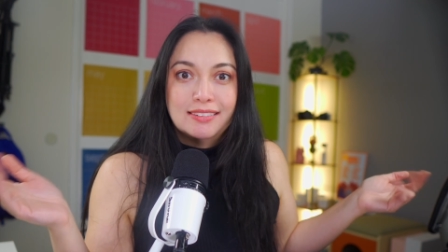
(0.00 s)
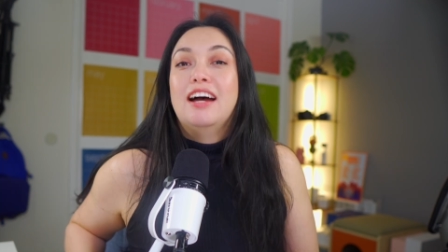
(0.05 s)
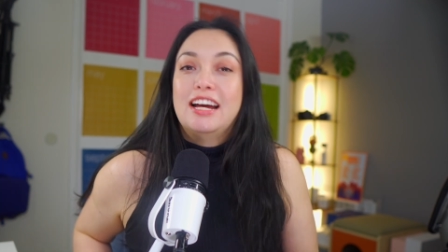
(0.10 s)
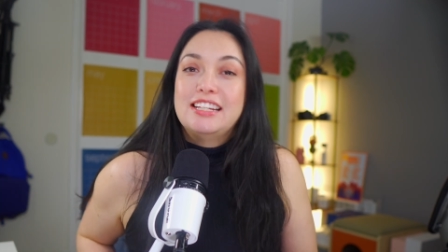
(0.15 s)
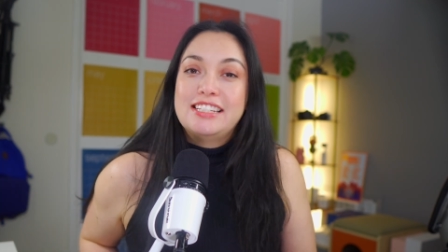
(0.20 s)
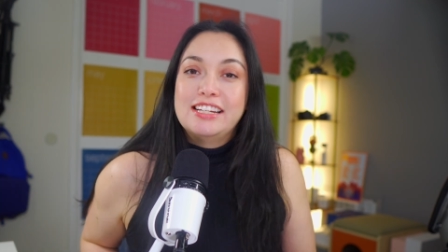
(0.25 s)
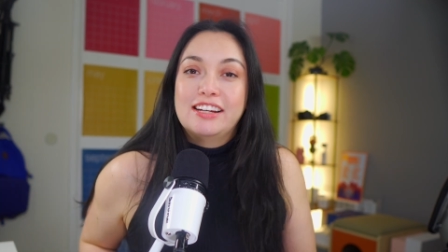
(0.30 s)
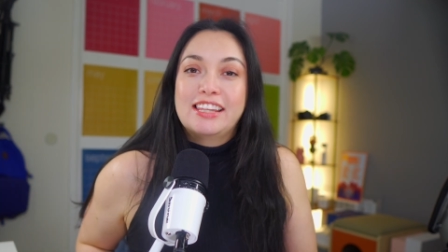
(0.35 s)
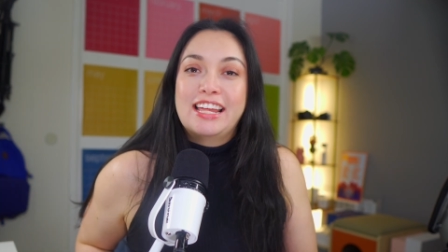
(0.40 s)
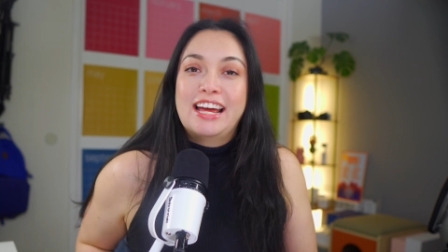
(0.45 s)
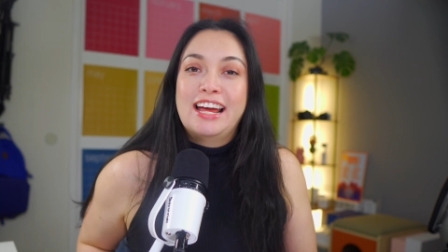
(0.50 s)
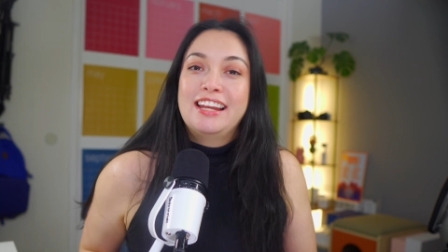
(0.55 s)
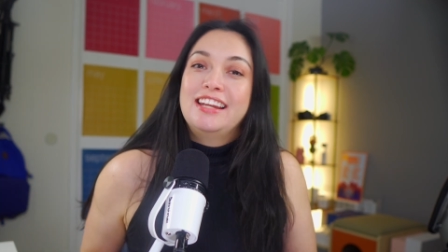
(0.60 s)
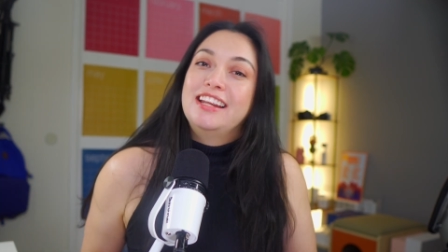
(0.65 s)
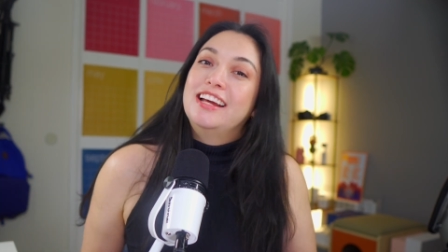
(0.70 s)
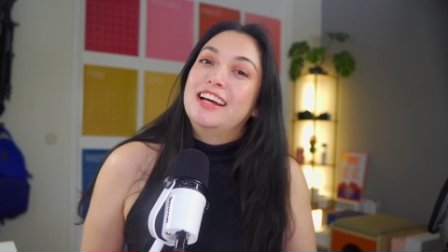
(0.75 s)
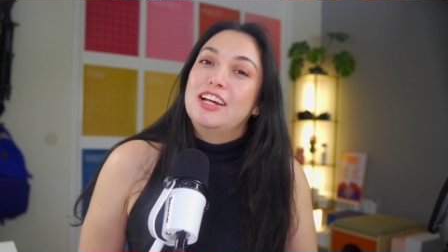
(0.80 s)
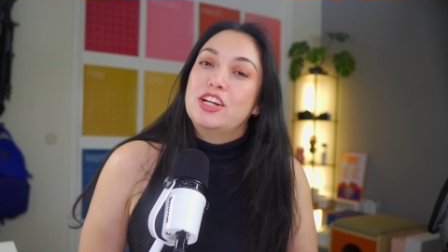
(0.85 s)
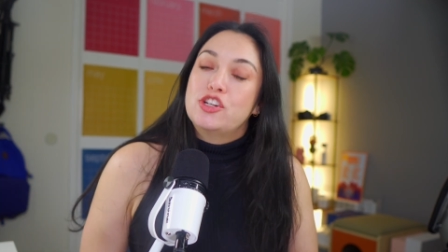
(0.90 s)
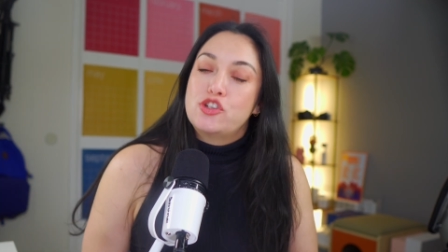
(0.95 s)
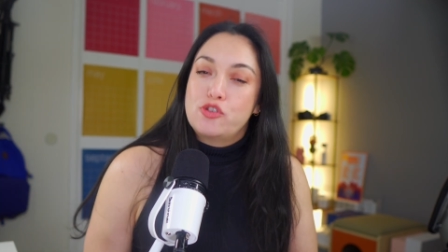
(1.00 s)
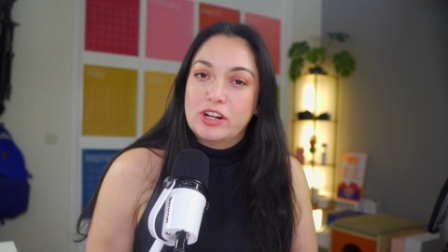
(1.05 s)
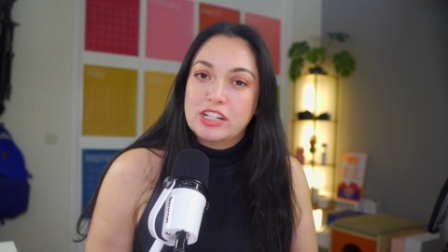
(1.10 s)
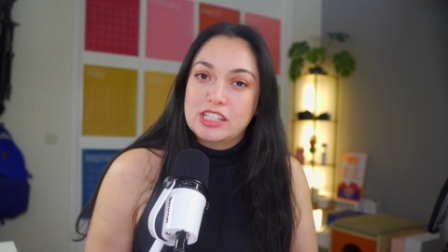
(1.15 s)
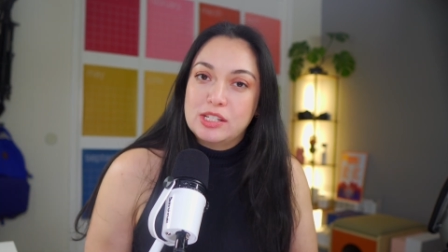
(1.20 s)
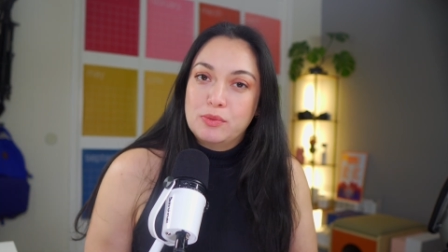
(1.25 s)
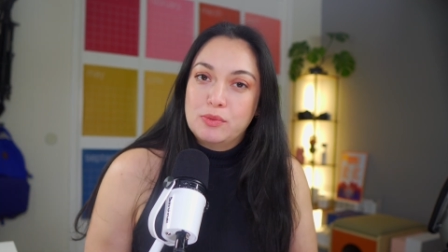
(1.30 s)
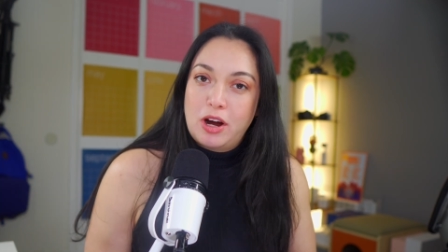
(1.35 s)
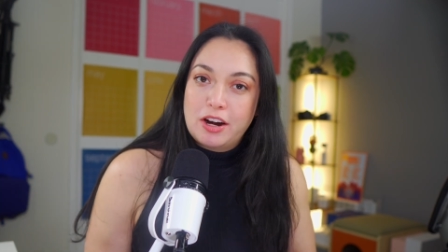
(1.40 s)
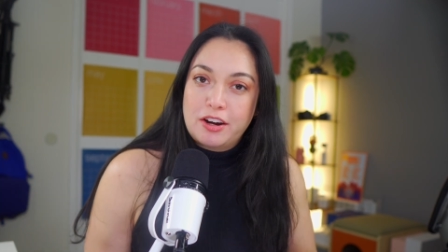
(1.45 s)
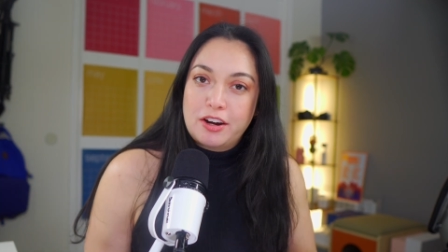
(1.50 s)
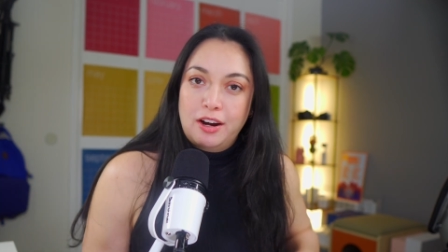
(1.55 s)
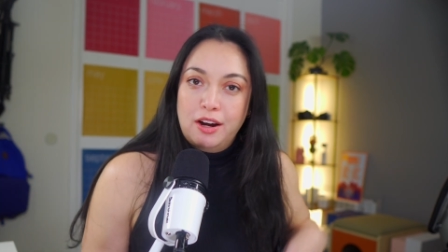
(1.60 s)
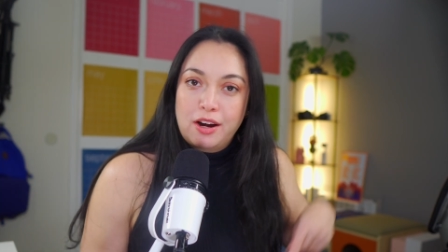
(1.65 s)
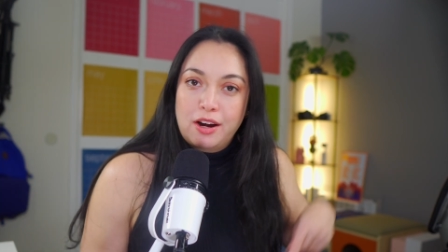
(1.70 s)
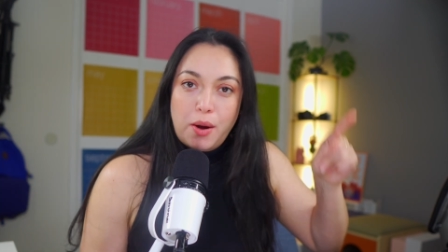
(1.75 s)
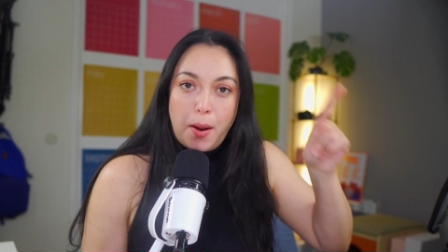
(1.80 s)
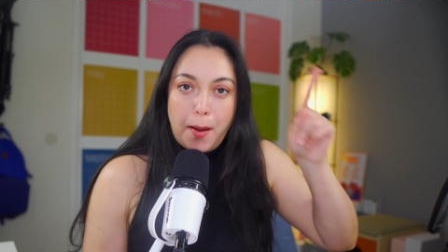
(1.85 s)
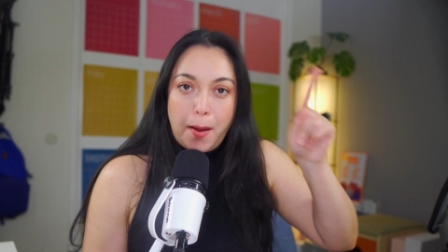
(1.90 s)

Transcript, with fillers: Until then, drink some water,